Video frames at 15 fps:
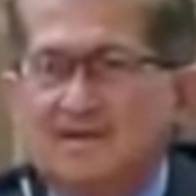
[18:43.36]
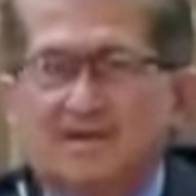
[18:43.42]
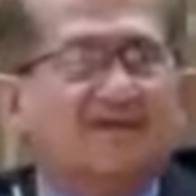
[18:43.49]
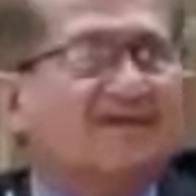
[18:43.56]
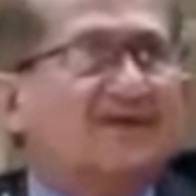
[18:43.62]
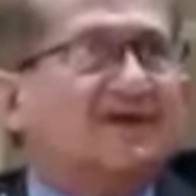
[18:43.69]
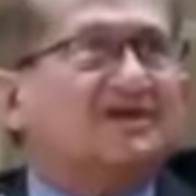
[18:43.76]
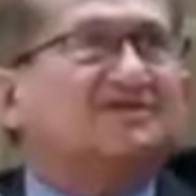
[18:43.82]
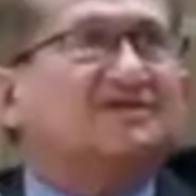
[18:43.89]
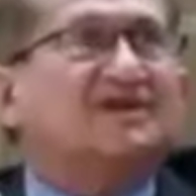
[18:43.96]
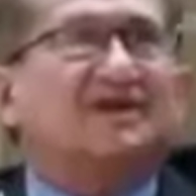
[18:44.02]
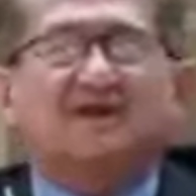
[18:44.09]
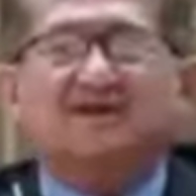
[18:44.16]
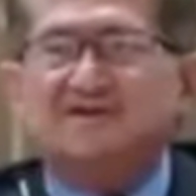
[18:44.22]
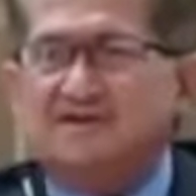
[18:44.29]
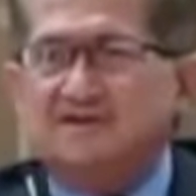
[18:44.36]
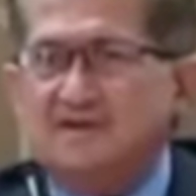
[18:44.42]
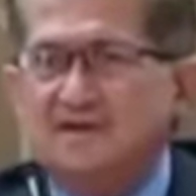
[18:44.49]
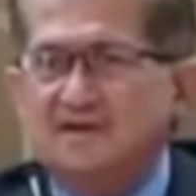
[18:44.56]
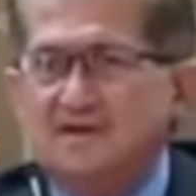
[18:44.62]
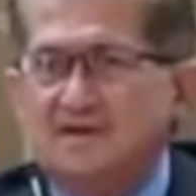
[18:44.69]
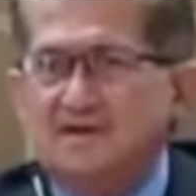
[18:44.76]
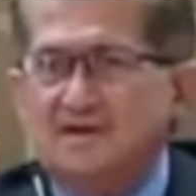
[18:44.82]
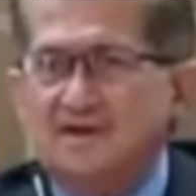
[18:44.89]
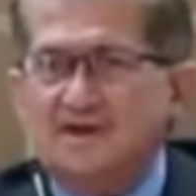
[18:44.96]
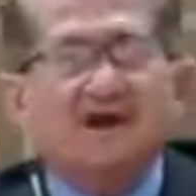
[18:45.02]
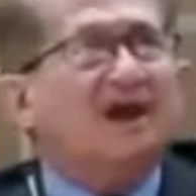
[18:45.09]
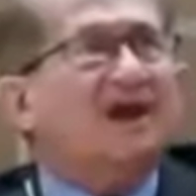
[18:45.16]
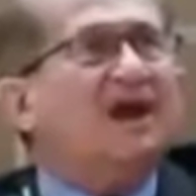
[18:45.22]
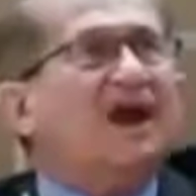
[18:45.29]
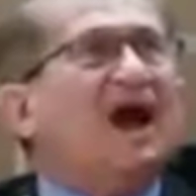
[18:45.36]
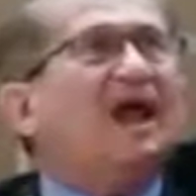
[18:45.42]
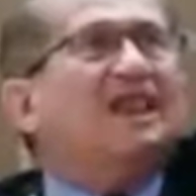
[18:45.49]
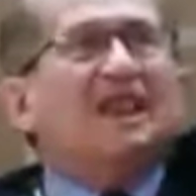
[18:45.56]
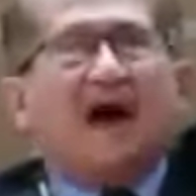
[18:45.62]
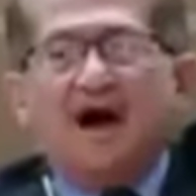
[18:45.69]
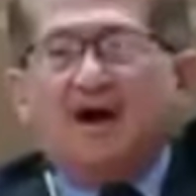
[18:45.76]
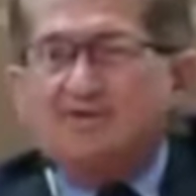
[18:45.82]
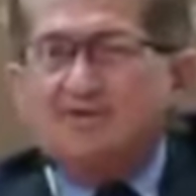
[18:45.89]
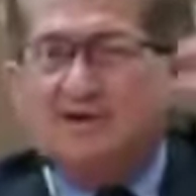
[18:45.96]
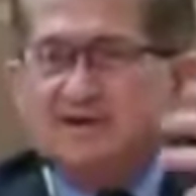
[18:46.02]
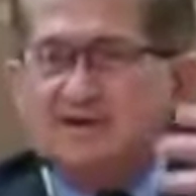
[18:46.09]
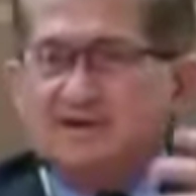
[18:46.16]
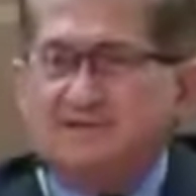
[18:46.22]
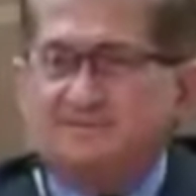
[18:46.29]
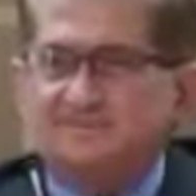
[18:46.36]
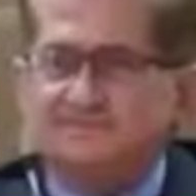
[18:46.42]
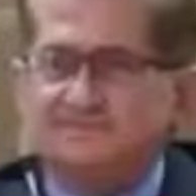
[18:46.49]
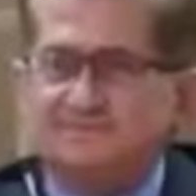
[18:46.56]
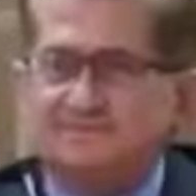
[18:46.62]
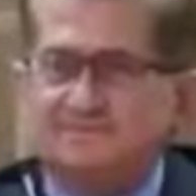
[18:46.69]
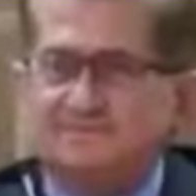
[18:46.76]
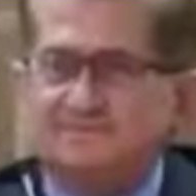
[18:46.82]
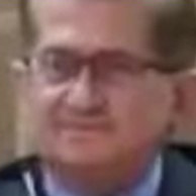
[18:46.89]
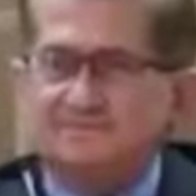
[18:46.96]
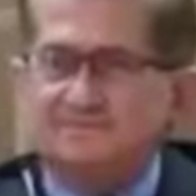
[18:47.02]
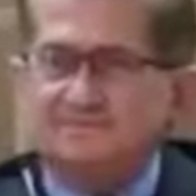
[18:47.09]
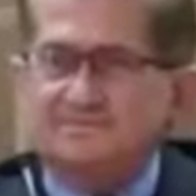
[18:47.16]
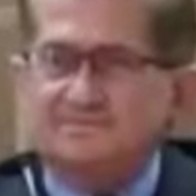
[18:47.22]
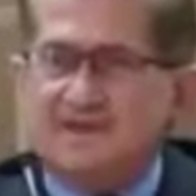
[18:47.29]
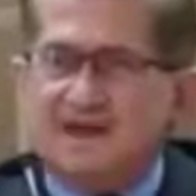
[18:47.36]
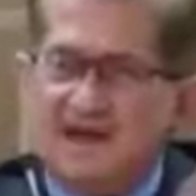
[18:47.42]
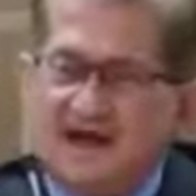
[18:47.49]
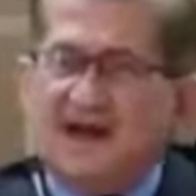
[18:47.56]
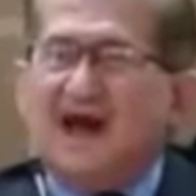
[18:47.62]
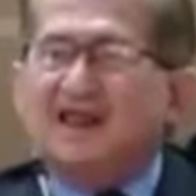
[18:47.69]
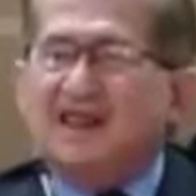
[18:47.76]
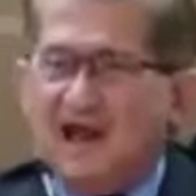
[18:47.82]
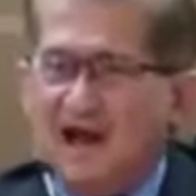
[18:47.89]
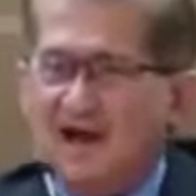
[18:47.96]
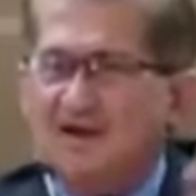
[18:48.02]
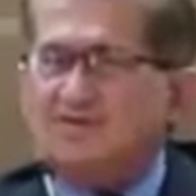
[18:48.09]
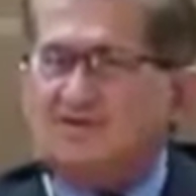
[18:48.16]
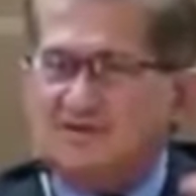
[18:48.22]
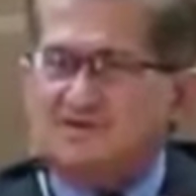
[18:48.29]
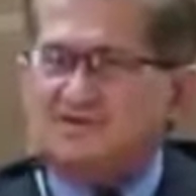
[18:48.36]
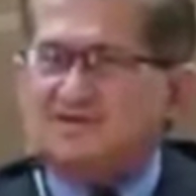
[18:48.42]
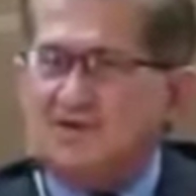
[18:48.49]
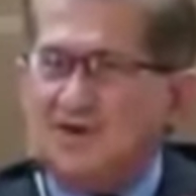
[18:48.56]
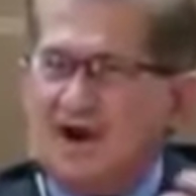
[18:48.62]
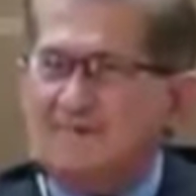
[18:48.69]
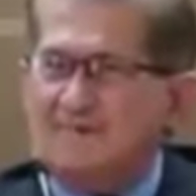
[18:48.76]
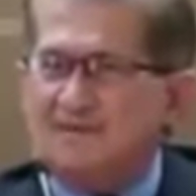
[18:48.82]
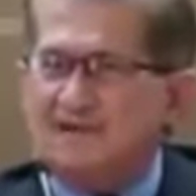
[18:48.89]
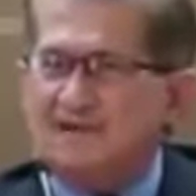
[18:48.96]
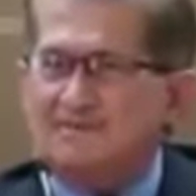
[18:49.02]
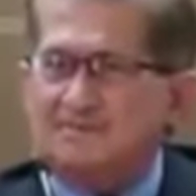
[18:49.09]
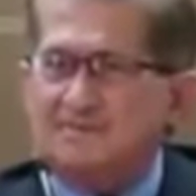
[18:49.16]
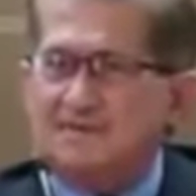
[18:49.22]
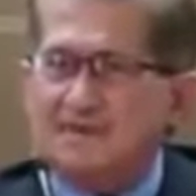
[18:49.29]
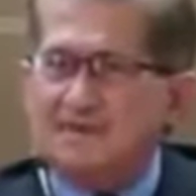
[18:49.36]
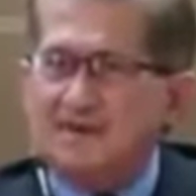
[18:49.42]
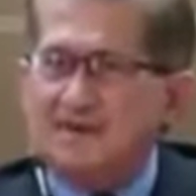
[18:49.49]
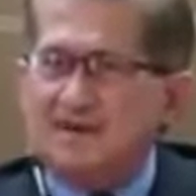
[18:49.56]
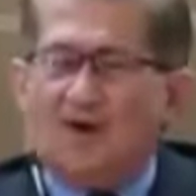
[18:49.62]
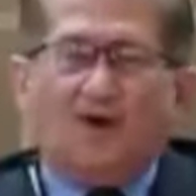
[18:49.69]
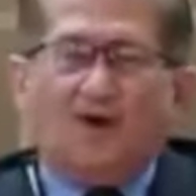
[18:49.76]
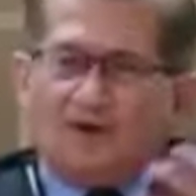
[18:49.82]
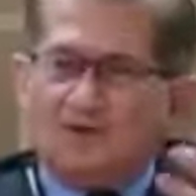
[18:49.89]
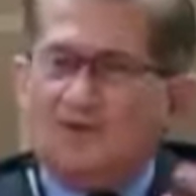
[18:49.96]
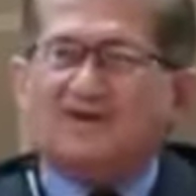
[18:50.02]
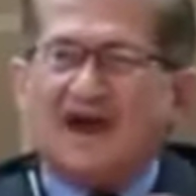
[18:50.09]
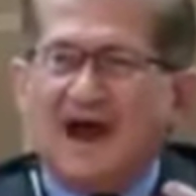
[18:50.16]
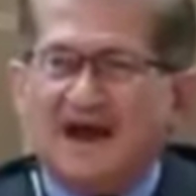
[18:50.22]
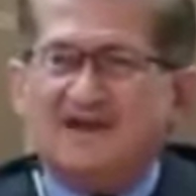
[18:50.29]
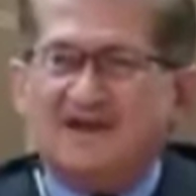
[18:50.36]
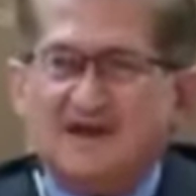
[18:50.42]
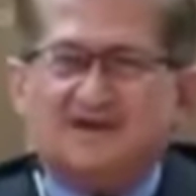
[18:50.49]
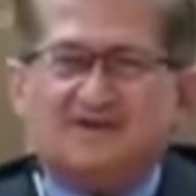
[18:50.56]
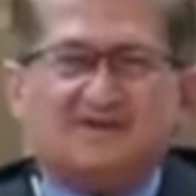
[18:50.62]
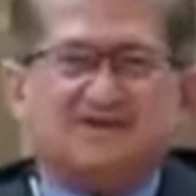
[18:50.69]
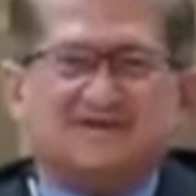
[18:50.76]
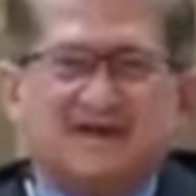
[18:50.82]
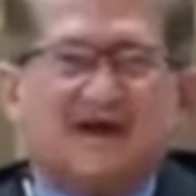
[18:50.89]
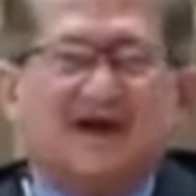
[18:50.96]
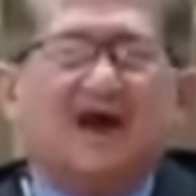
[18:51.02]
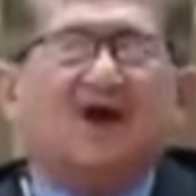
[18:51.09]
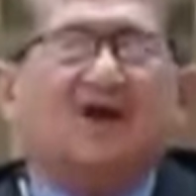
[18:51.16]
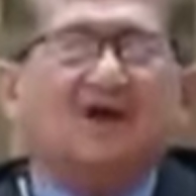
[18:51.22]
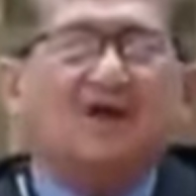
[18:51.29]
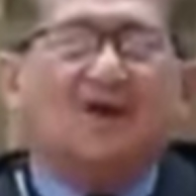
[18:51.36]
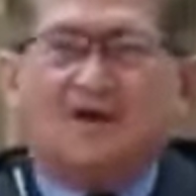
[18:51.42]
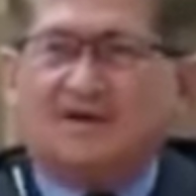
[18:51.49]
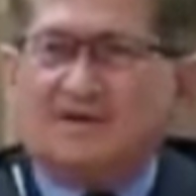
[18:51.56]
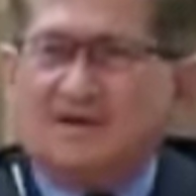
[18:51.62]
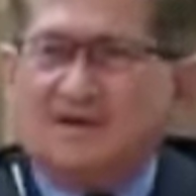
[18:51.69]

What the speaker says: there is a reason. He allowed it. He allowed this to happen. All what I need to say, Lord,